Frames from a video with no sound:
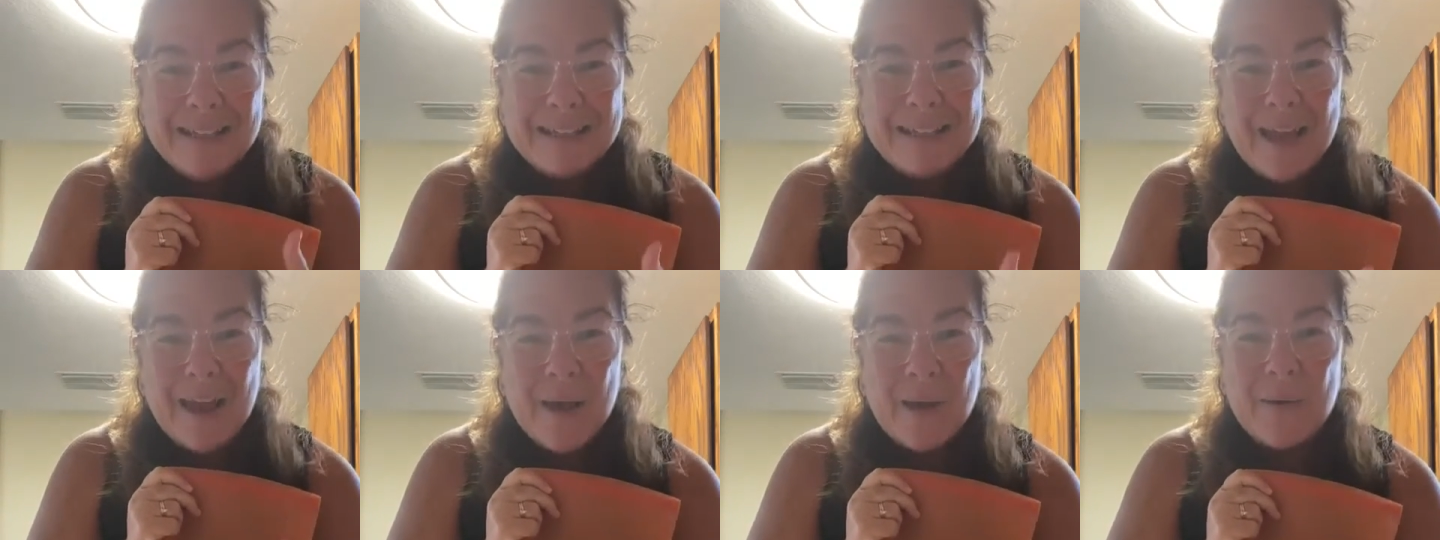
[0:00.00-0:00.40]

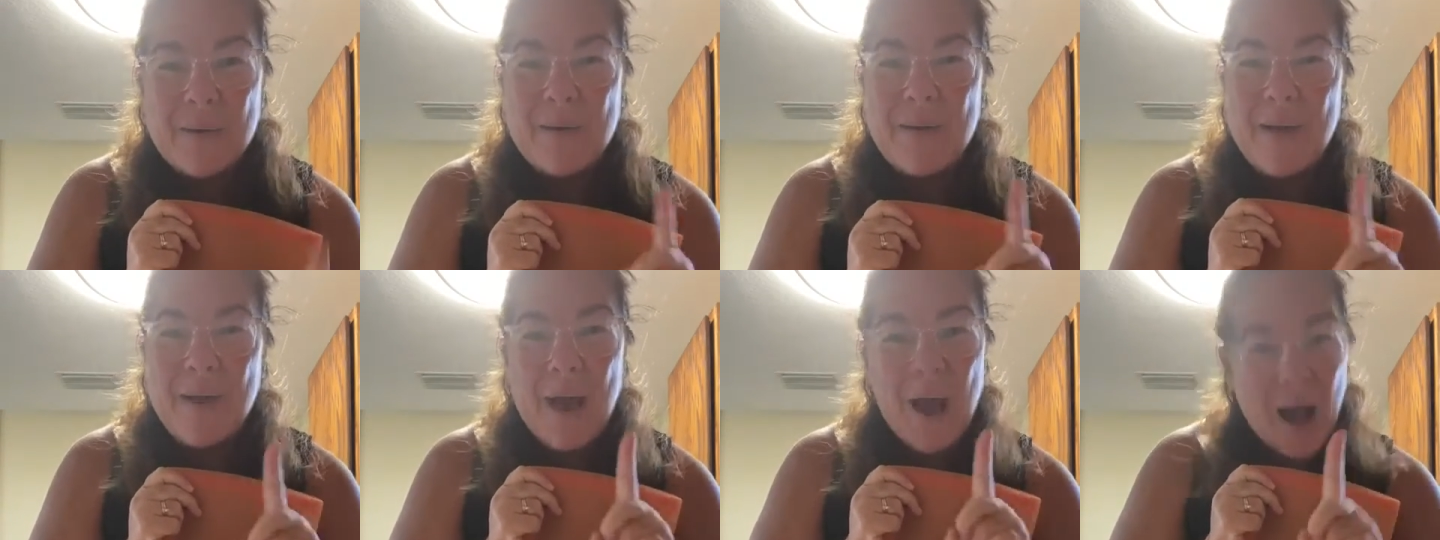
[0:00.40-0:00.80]

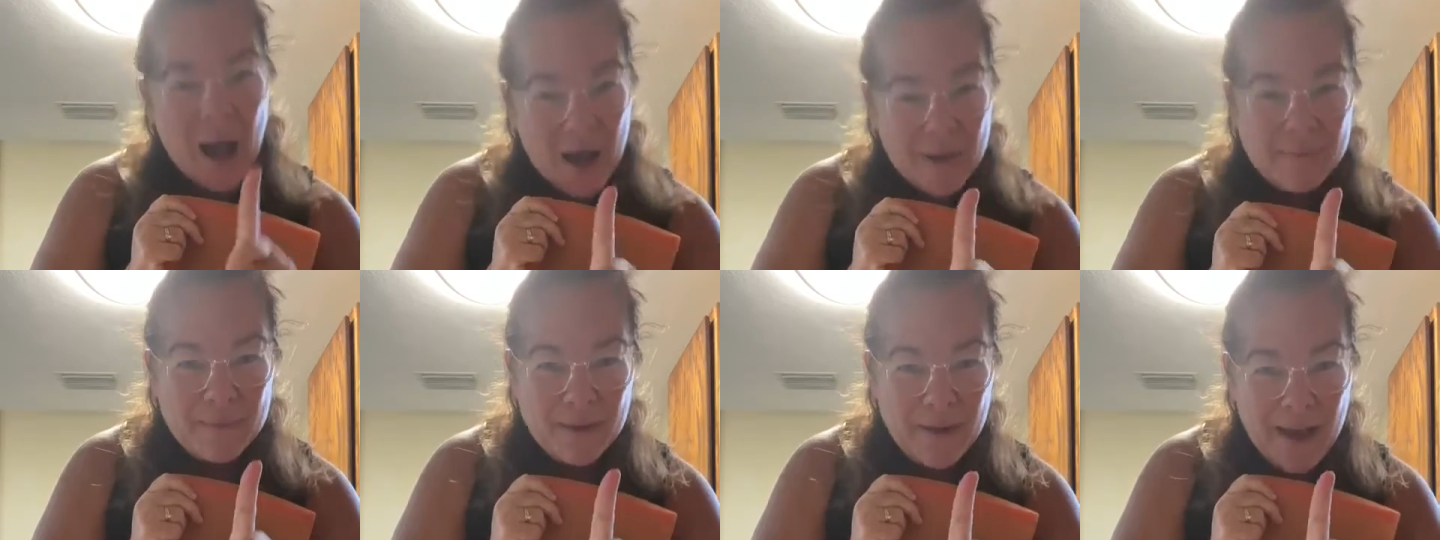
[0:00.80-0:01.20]
So
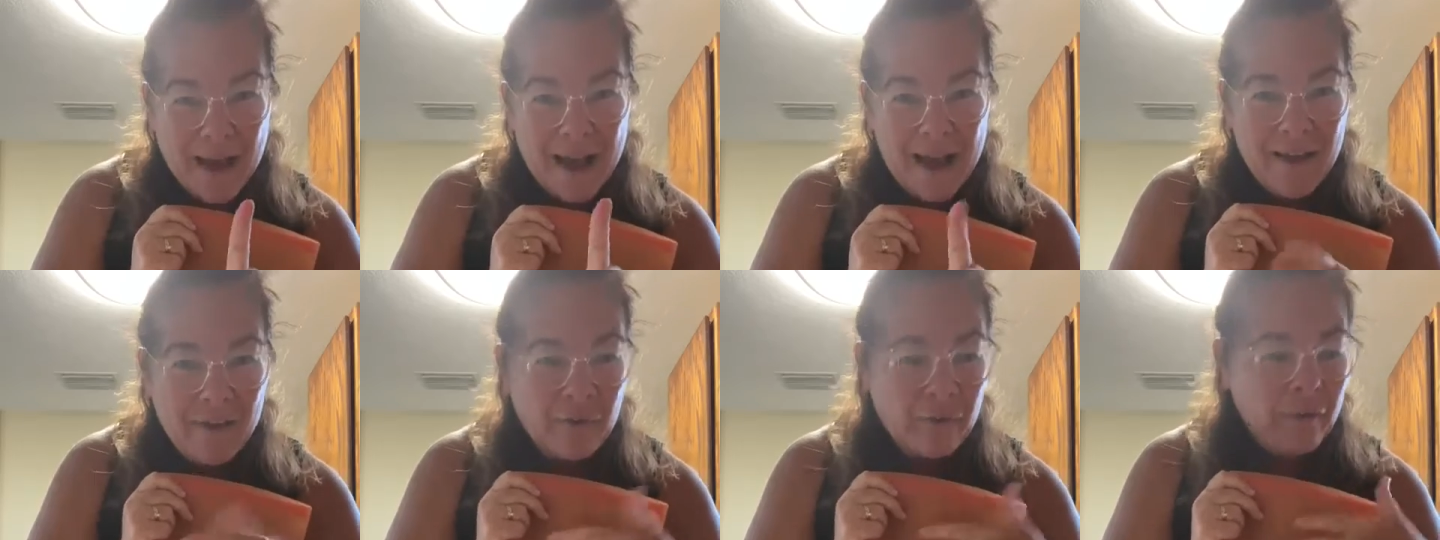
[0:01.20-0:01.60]
hop it
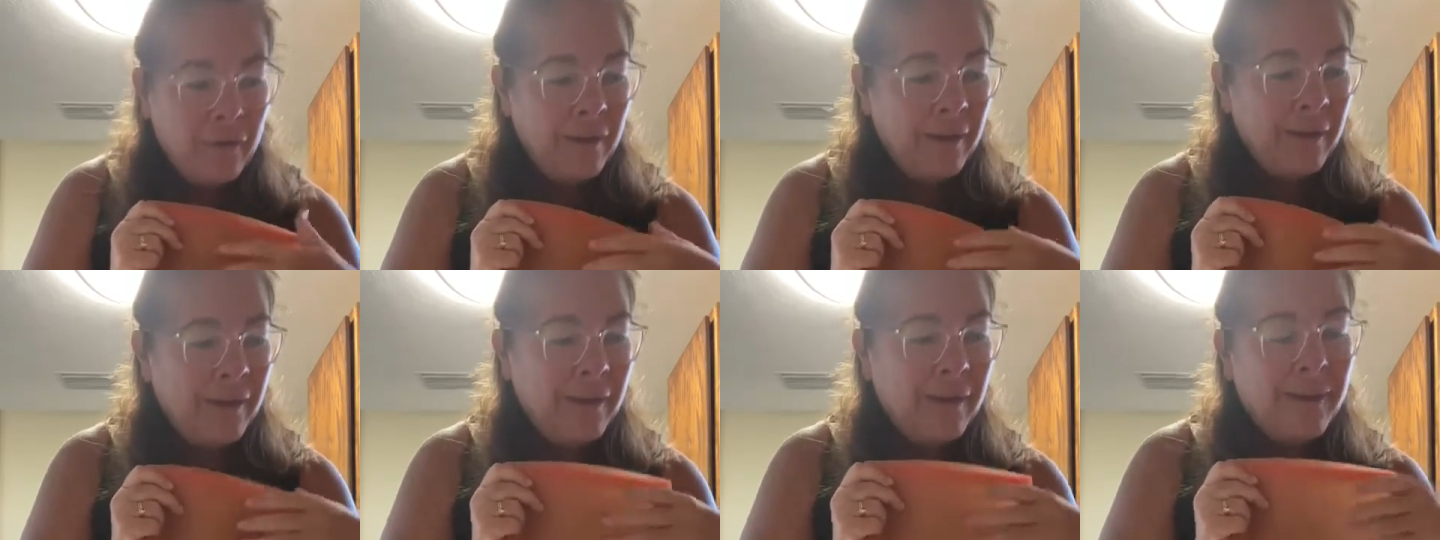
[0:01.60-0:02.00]

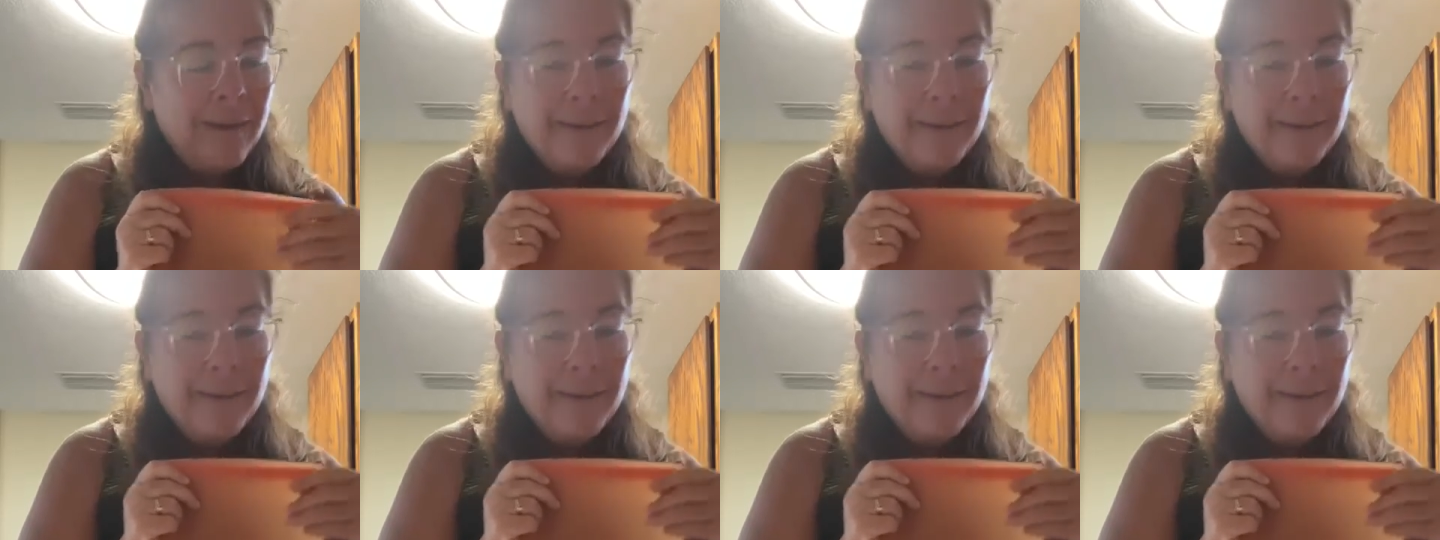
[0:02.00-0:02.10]
off.